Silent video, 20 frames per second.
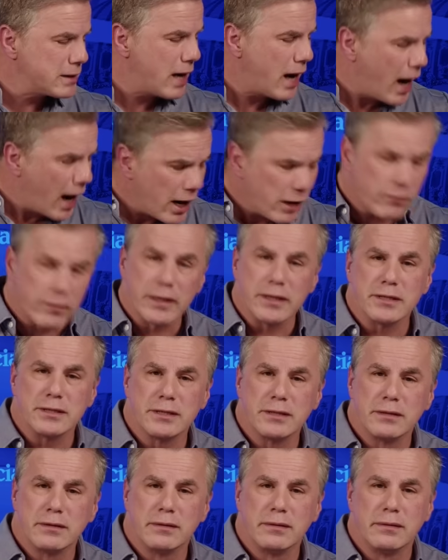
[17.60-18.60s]

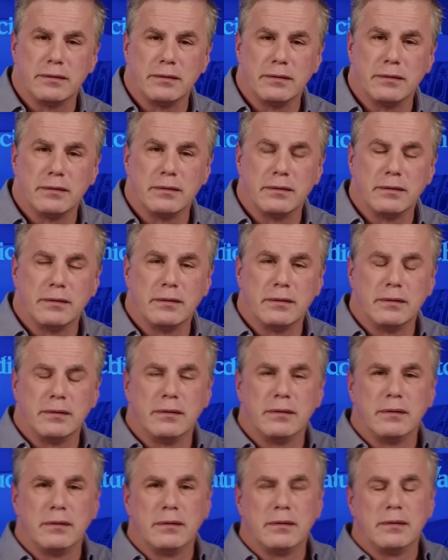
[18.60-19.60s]
Congress.
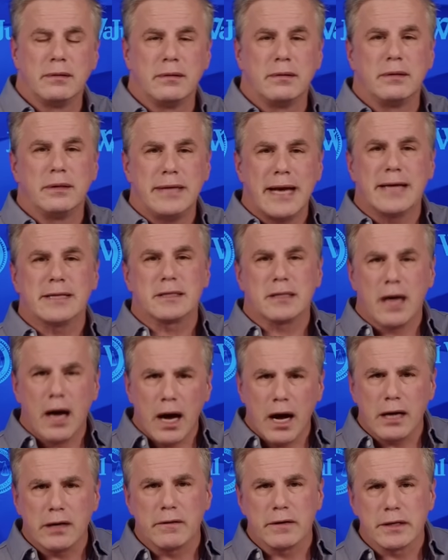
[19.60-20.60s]
Yes,
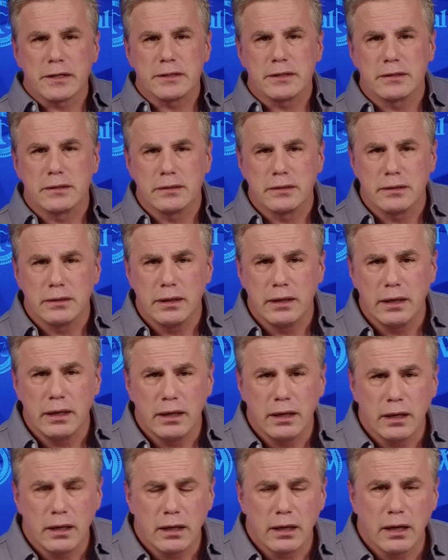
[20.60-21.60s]
Congress.
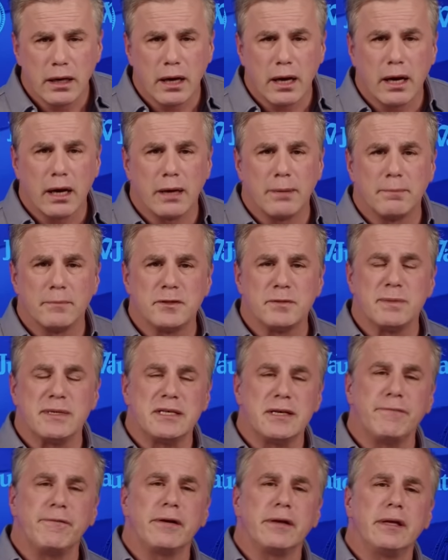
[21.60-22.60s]
Uh,
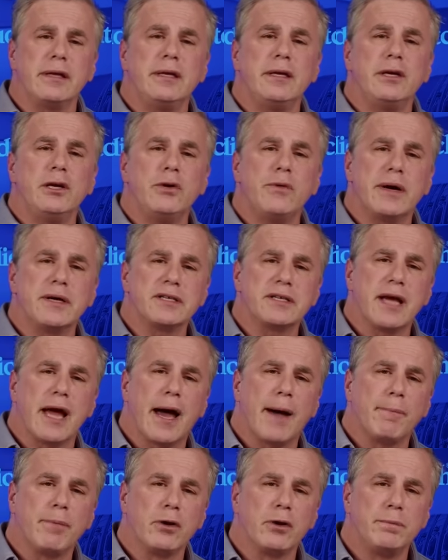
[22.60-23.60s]
specifically, the U.S.
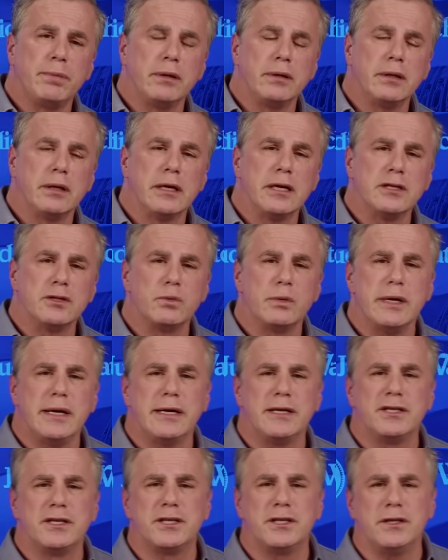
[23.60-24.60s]
Capitol Police. We
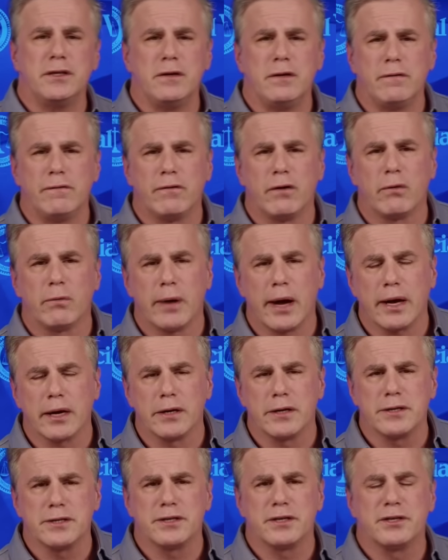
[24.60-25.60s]
had sued for
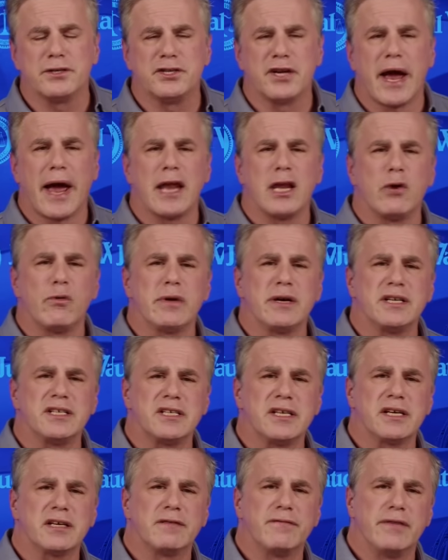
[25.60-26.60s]
records, the January
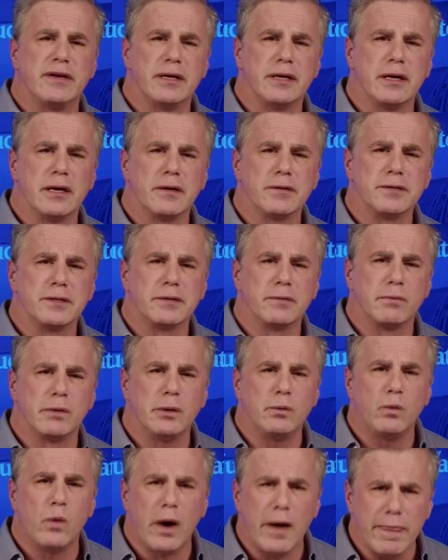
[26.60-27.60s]
6 videos. We
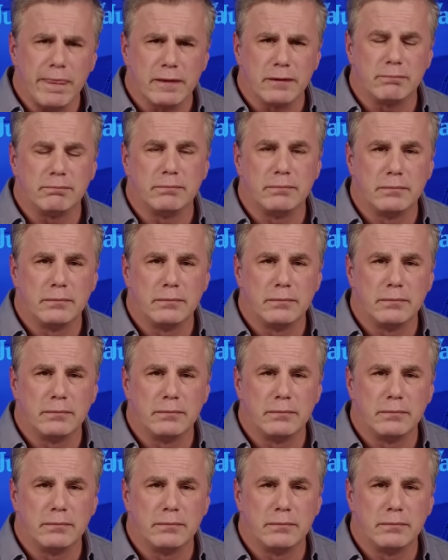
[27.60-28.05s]
want them.